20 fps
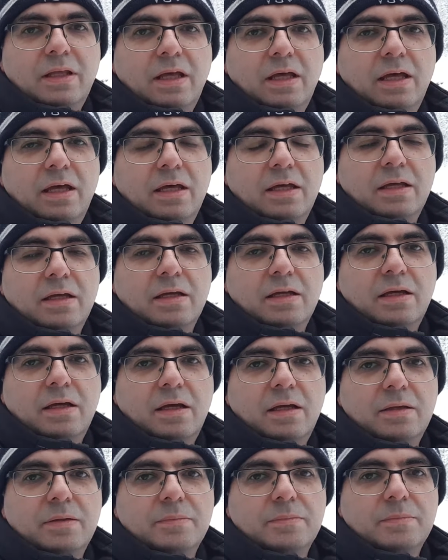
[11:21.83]

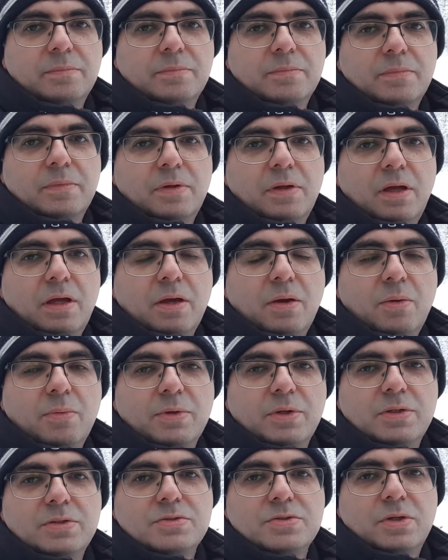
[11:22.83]
I
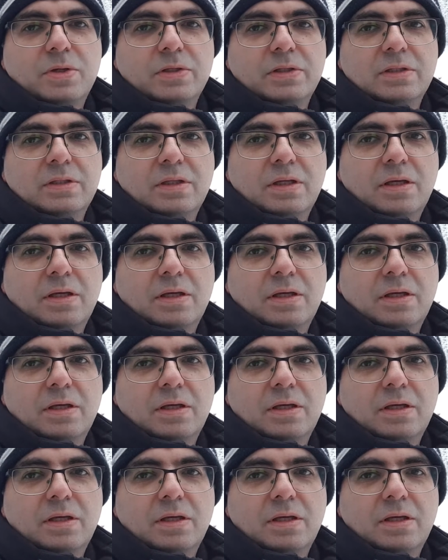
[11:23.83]
hope you enjoyed